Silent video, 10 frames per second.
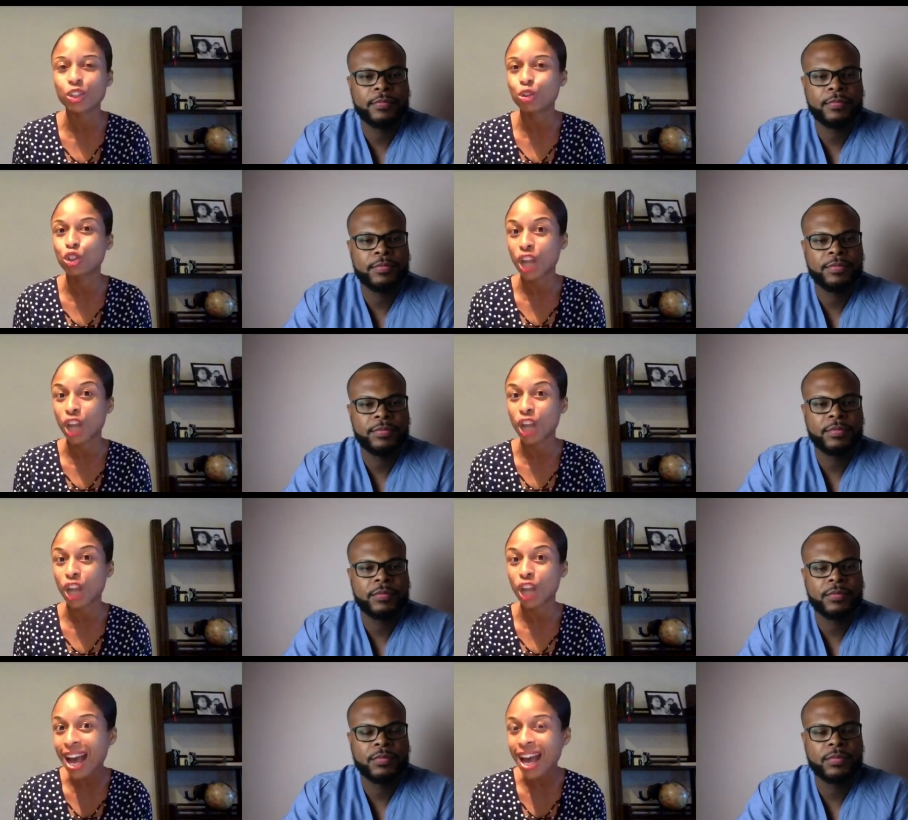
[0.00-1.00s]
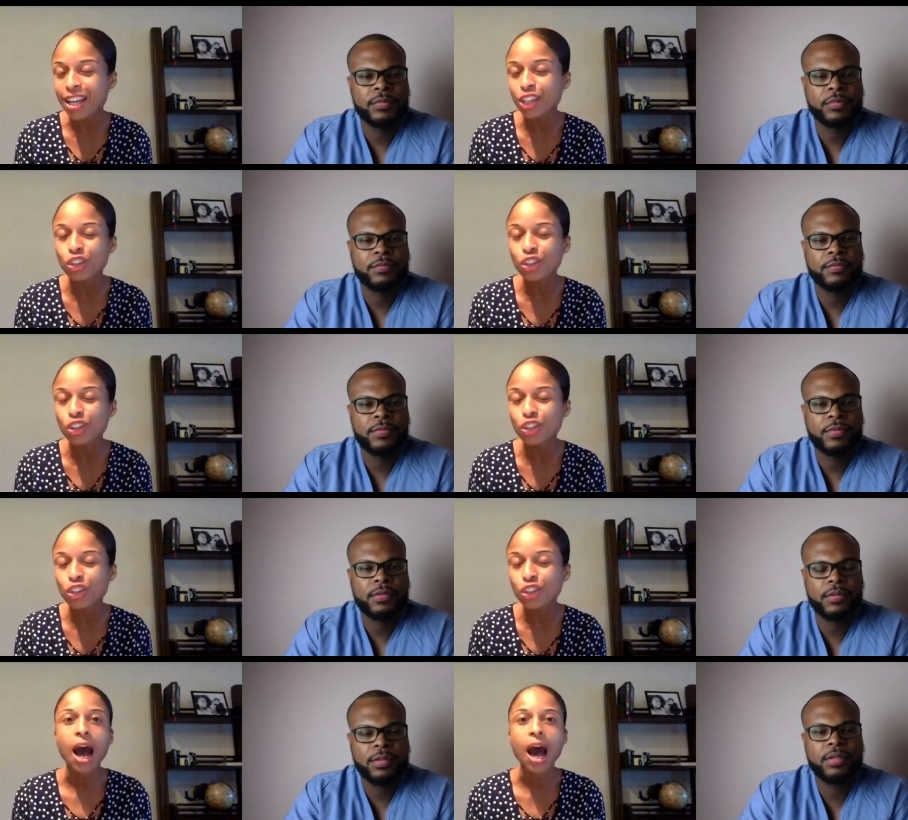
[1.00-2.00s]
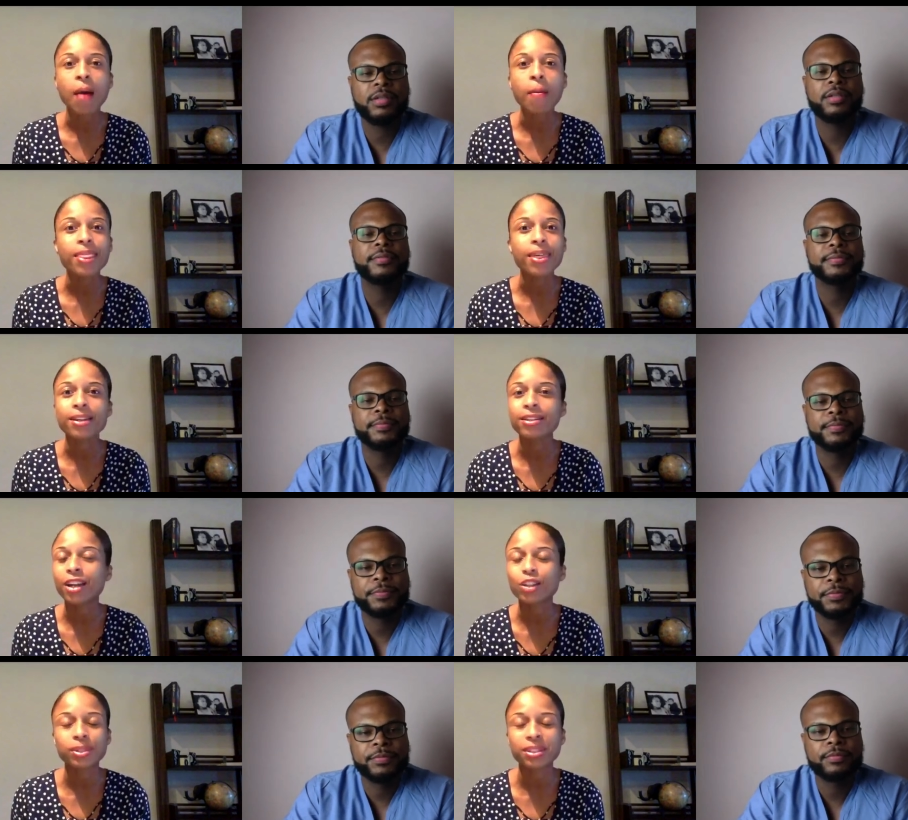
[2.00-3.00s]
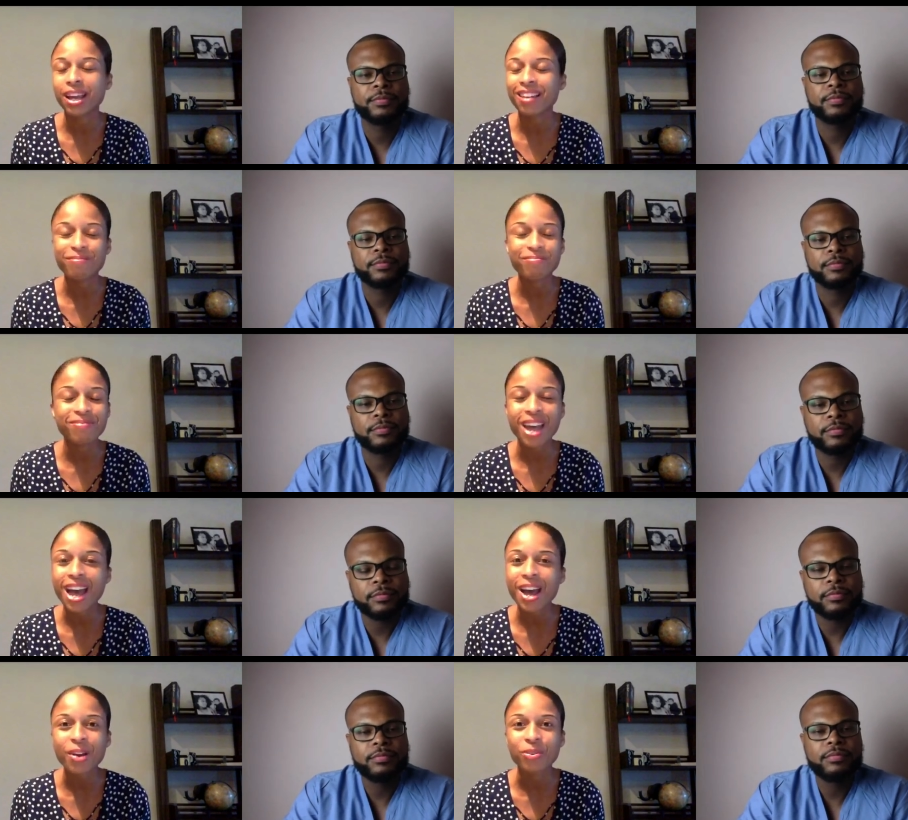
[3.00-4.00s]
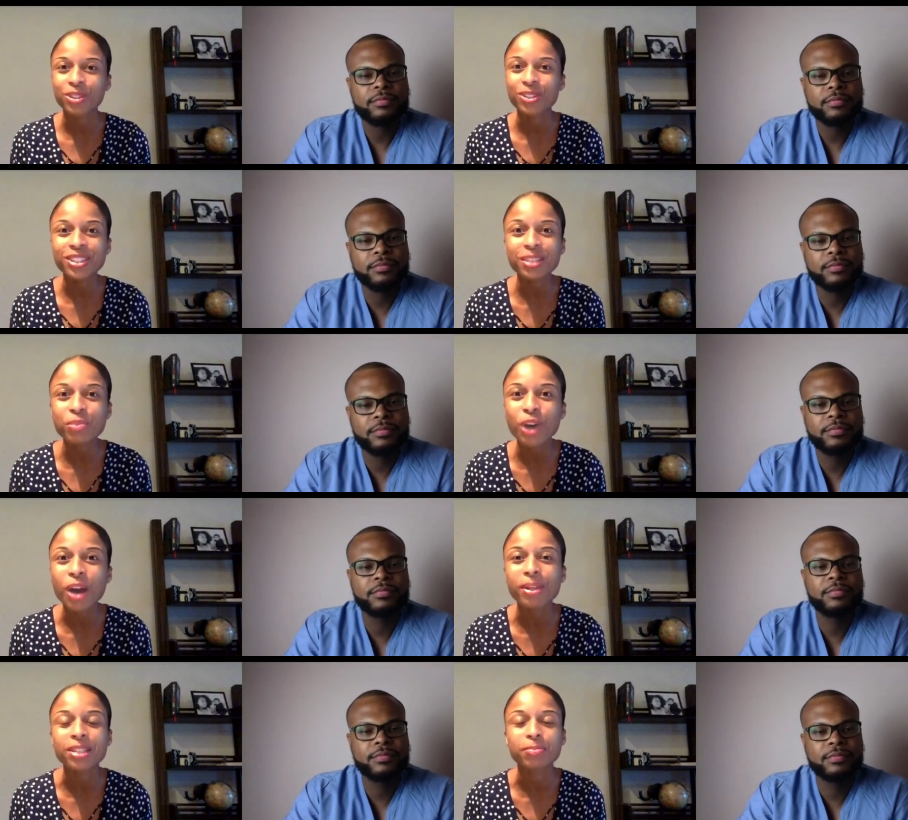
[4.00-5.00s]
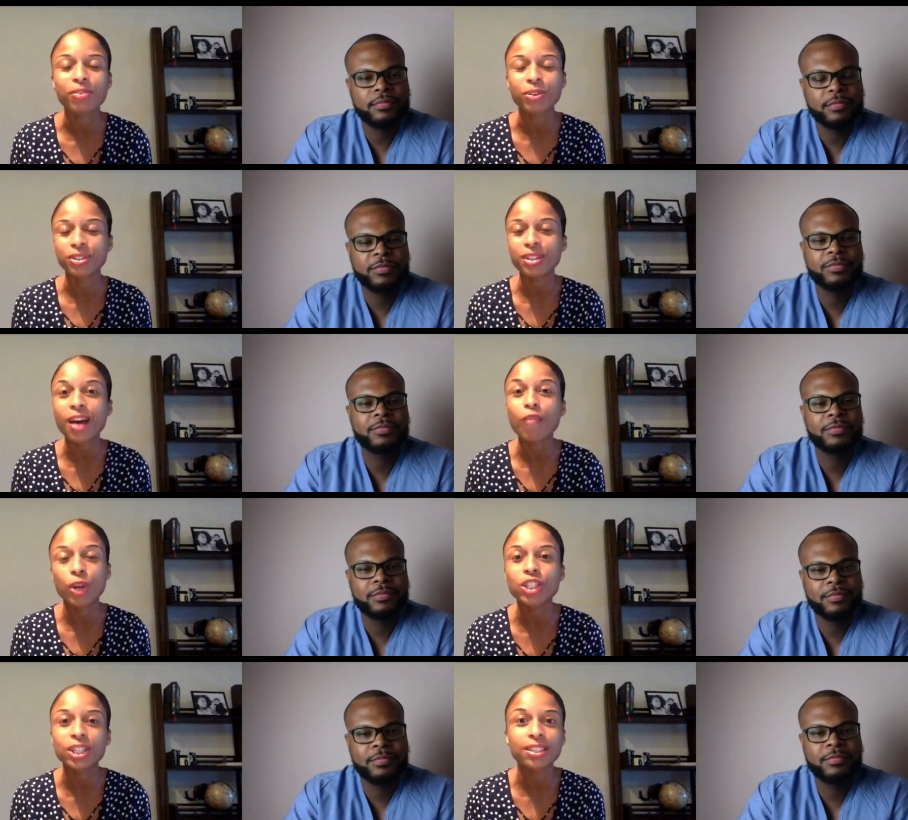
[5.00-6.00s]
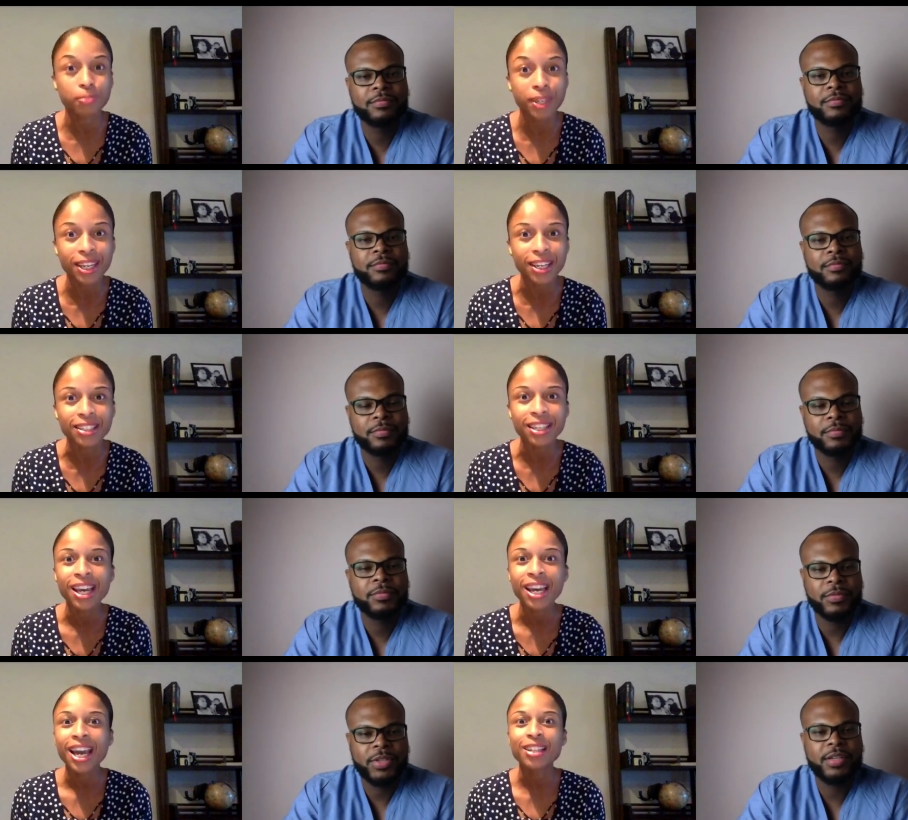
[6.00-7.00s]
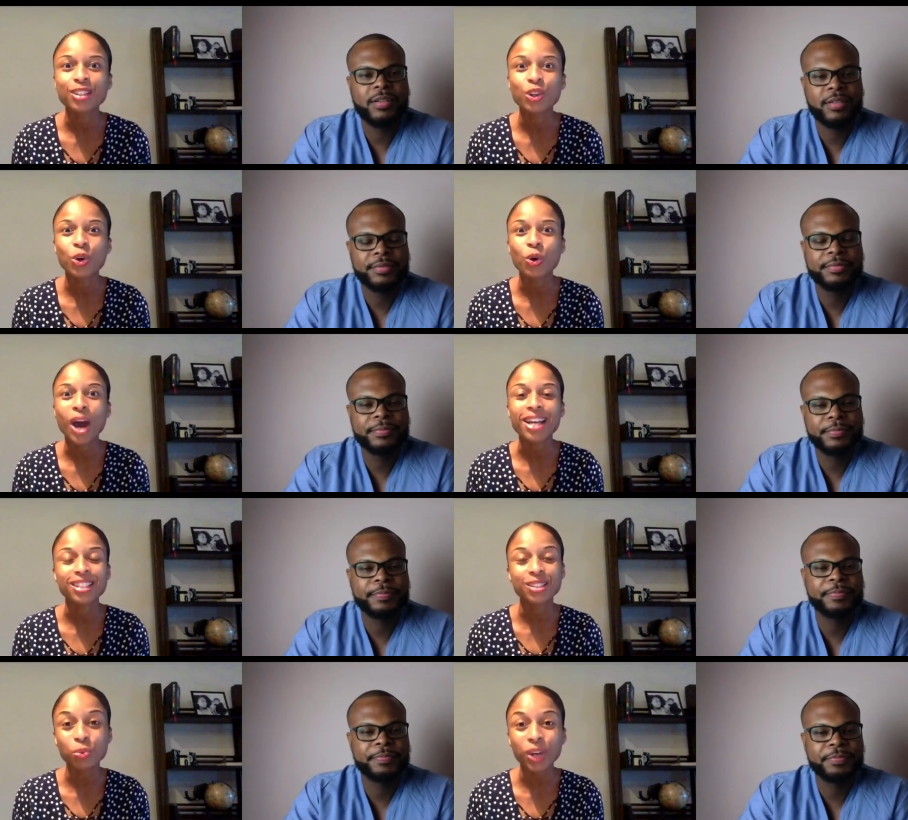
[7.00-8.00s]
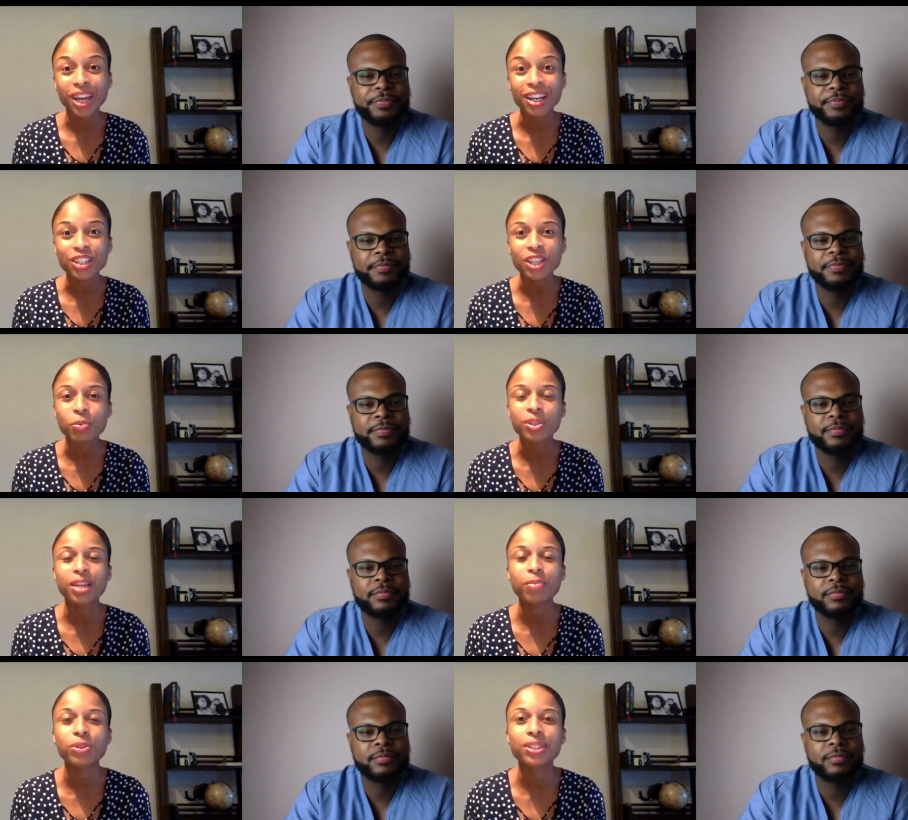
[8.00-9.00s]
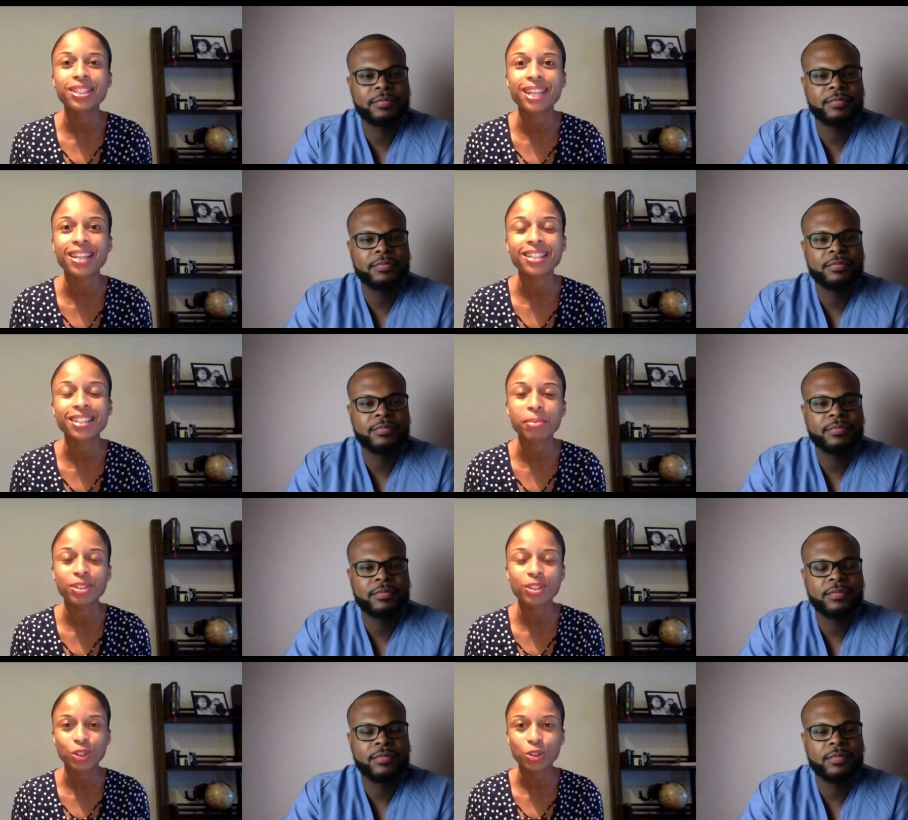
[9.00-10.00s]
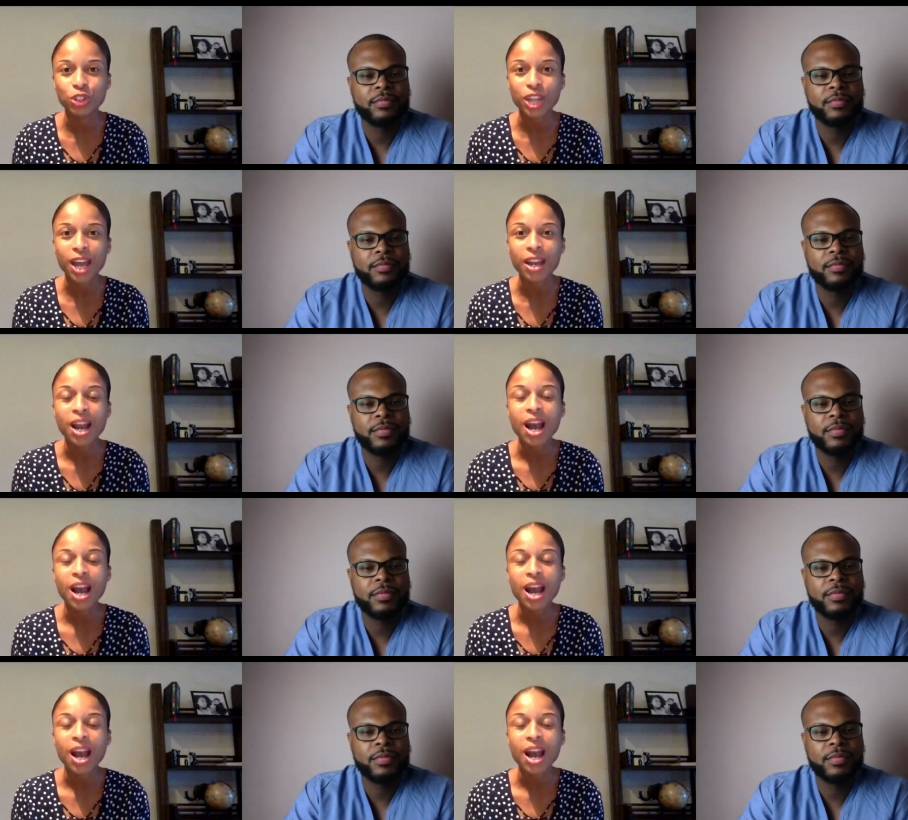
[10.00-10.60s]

Speaker 1: do child psychiatry. Um, and then I just was like, I don't want to do this anymore. I missed my first love, which is peds. And yeah. so I switched. I was able to stay at the same institution